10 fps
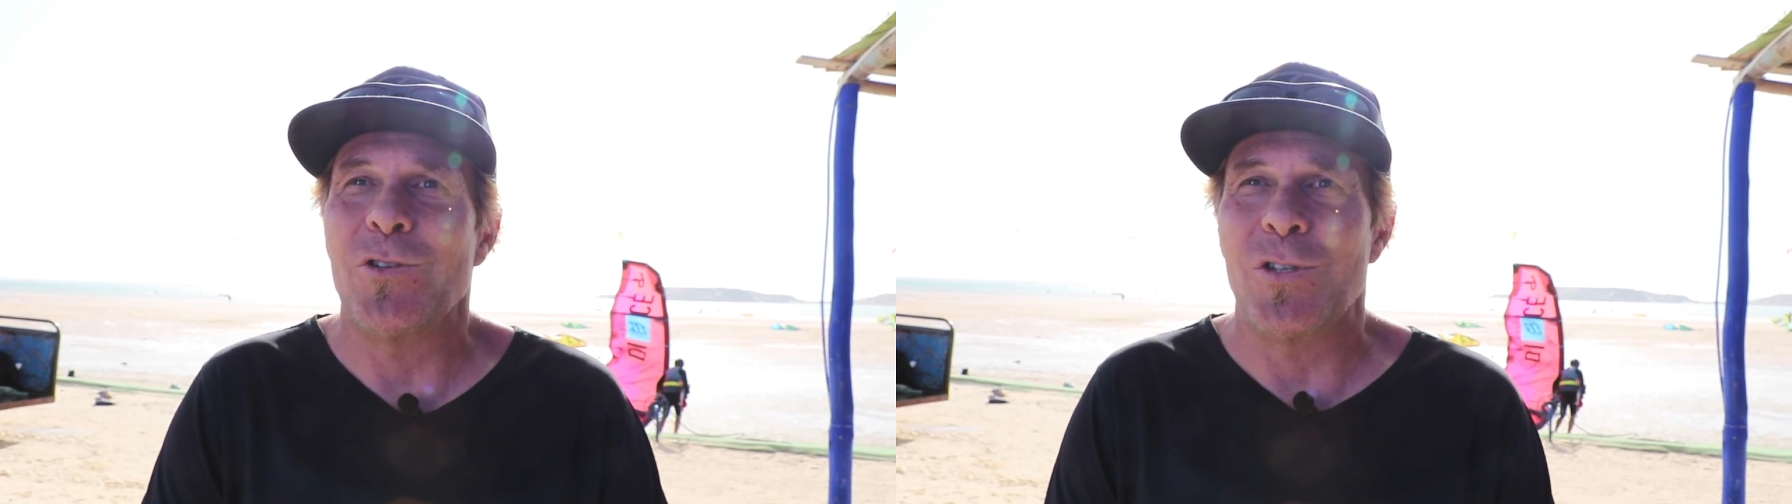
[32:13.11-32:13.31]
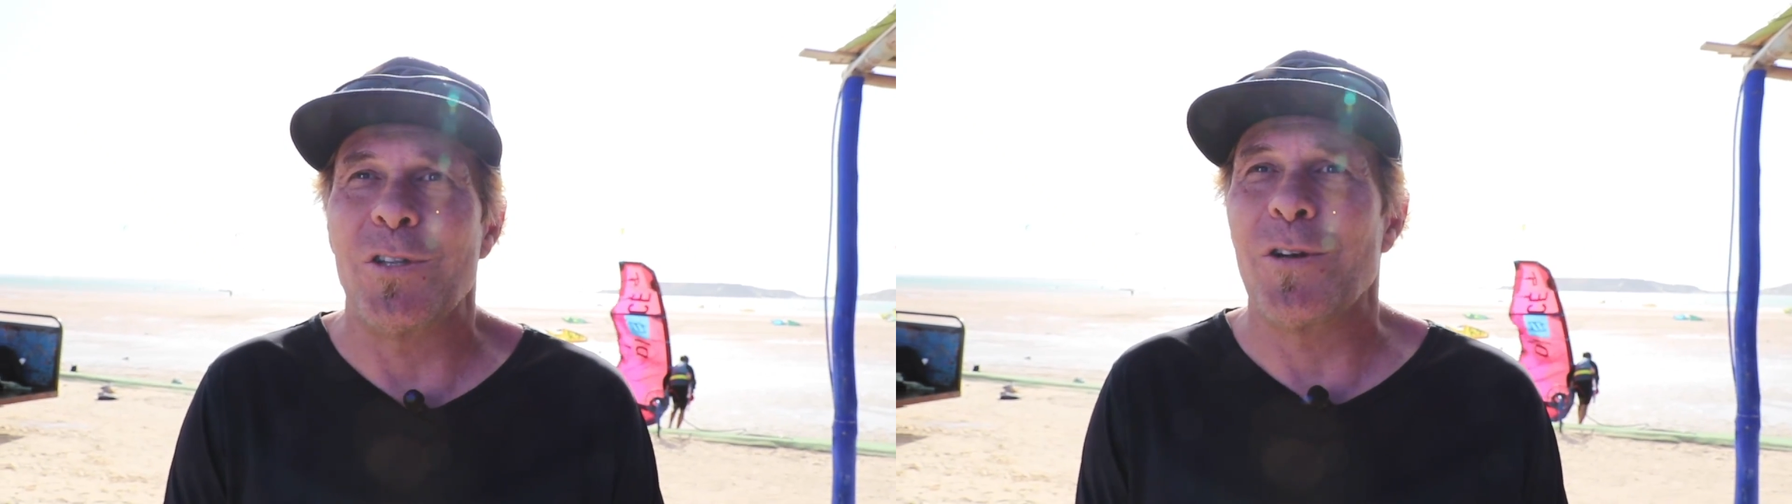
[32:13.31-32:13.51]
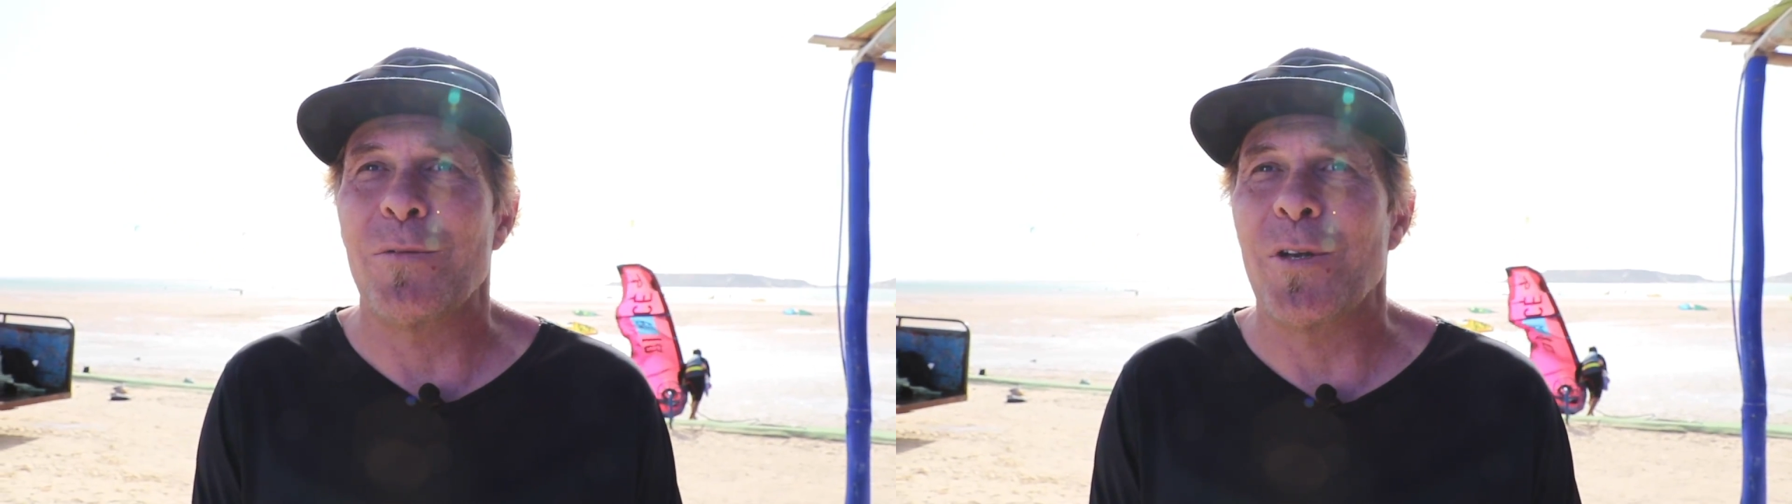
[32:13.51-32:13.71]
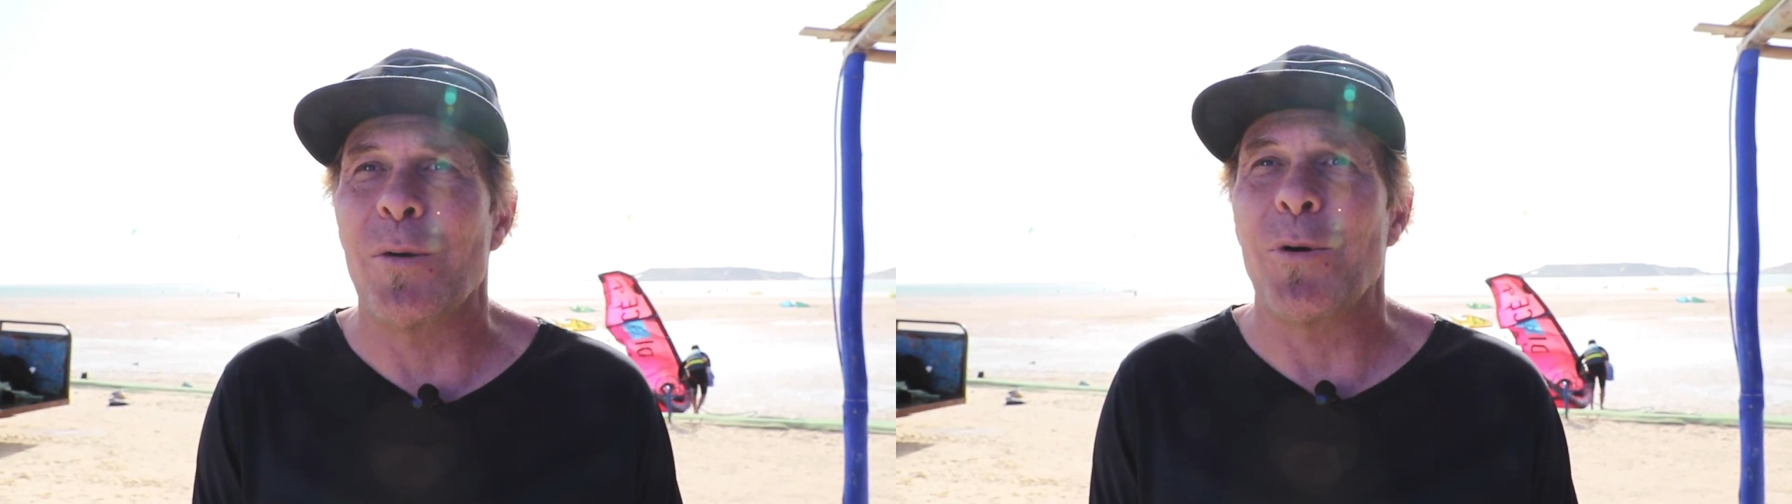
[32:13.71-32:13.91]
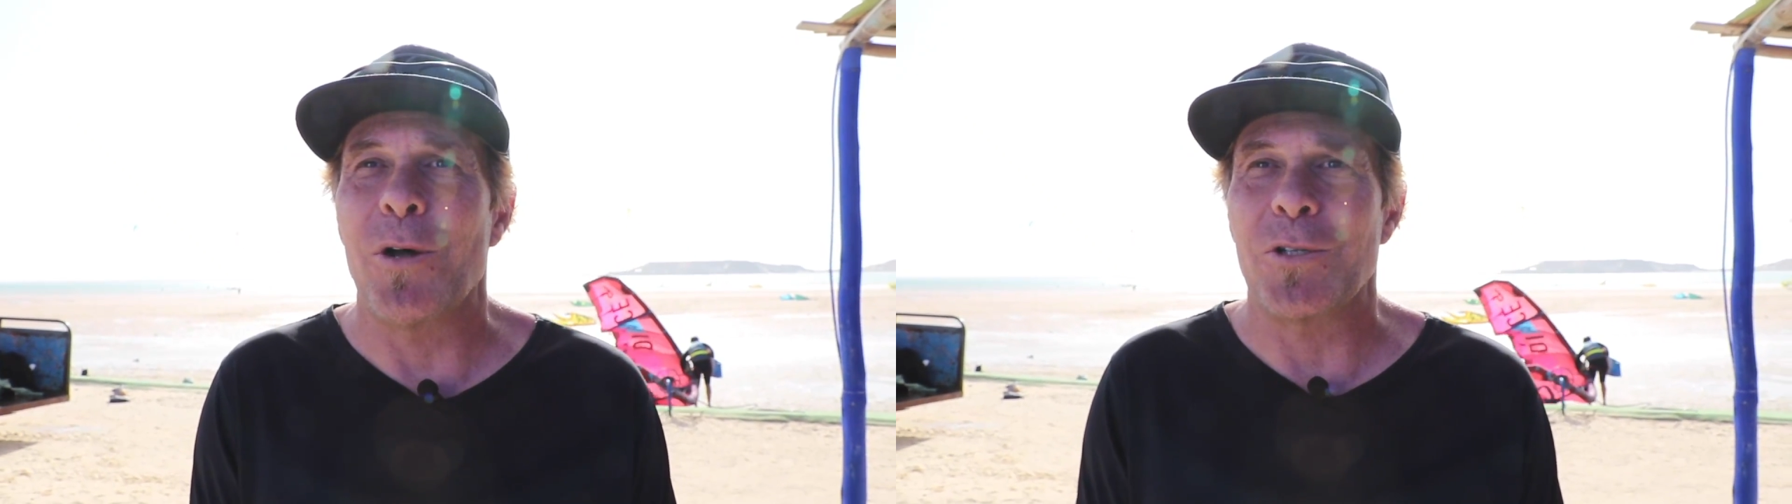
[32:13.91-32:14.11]
using
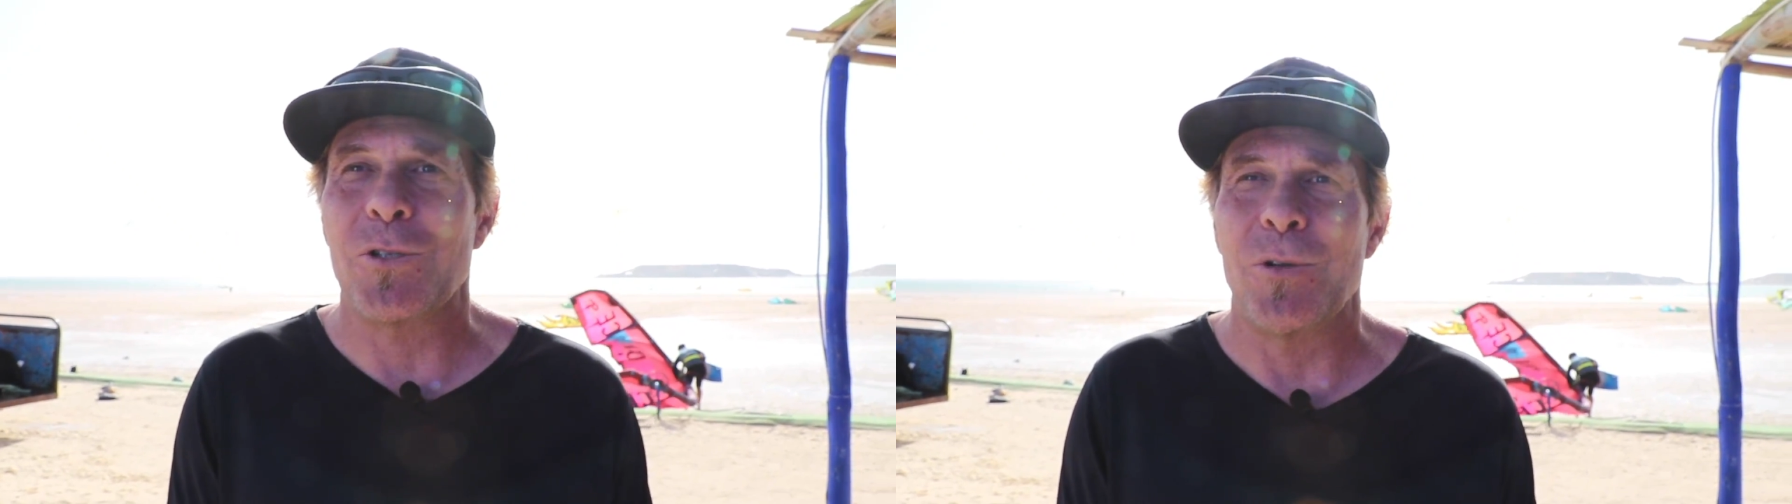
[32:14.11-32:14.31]
their products.